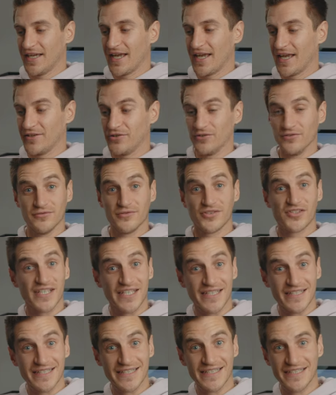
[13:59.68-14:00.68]

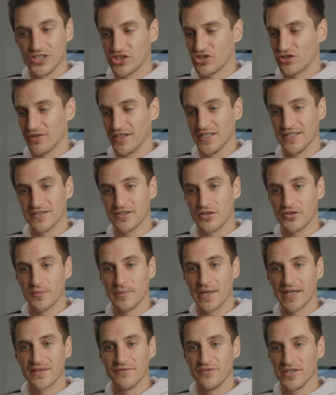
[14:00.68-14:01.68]
LCD screens on the
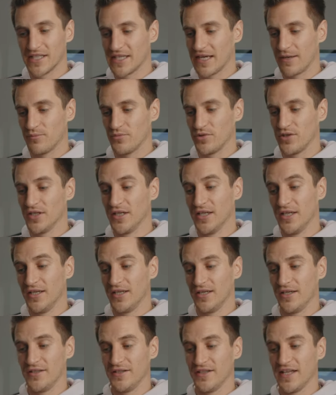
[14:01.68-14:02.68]
back of your camera.
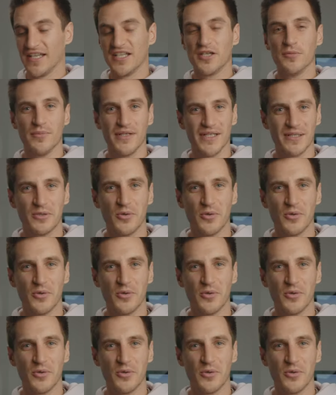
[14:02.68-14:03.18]
And they can be